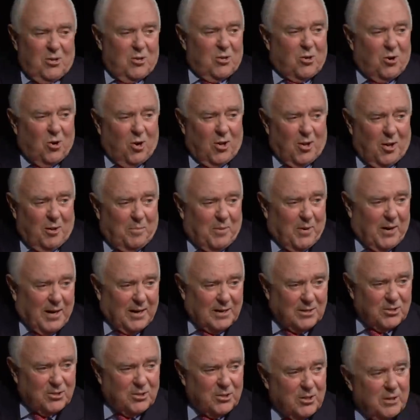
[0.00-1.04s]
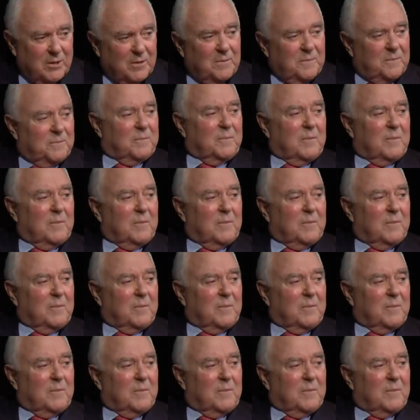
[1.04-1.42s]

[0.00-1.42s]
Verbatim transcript: call up Ottinger.